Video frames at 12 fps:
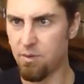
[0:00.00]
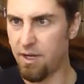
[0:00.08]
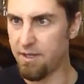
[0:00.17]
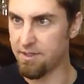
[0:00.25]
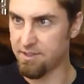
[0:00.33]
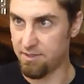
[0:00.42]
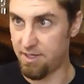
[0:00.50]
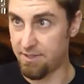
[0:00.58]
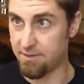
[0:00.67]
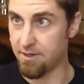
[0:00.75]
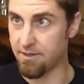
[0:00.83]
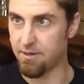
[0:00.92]
Probably looks a
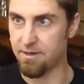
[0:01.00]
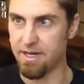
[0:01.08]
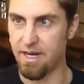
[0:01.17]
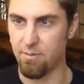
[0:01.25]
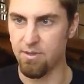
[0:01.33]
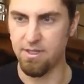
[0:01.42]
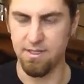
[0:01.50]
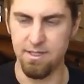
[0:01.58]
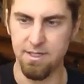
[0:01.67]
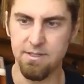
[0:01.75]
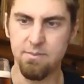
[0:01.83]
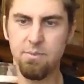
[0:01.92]
lot darker on camera than it
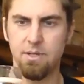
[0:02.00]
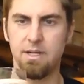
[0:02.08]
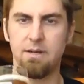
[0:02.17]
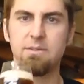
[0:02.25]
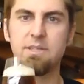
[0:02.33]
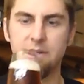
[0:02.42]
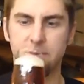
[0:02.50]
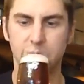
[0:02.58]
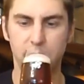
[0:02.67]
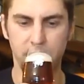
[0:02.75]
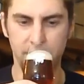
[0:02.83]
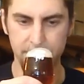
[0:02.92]
is, but uh, good to get
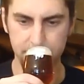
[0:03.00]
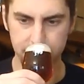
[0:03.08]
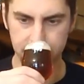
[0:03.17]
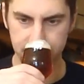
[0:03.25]
rum on it.